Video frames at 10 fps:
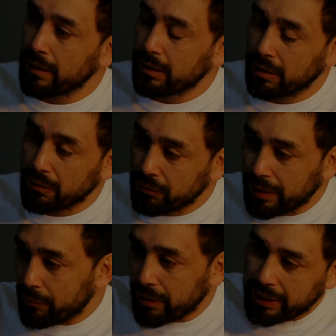you know,
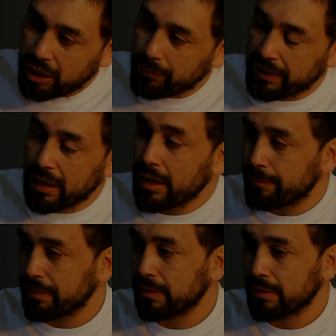they wanted to help me
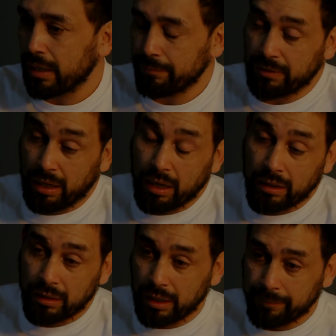up. I'm
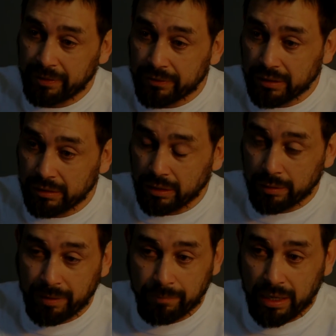done. I'm mentally
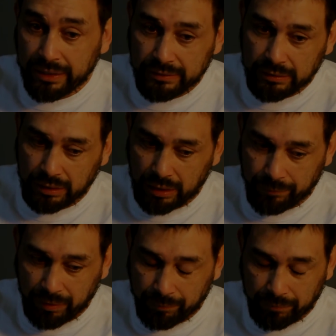done. My body's done.
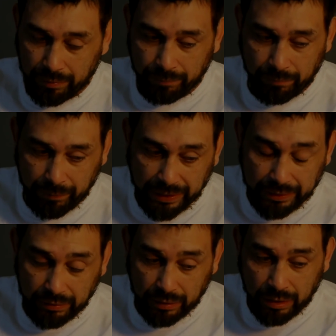I'm
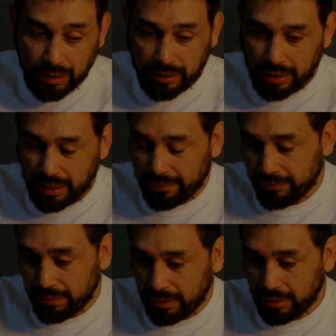making the cut. I
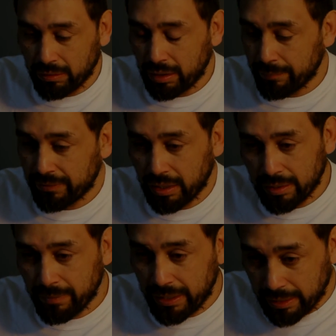have, you know, and I'm
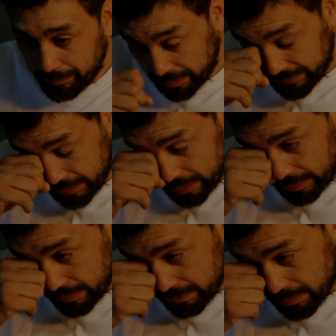telling in my head, please God,
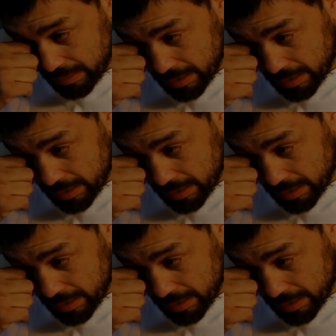you know,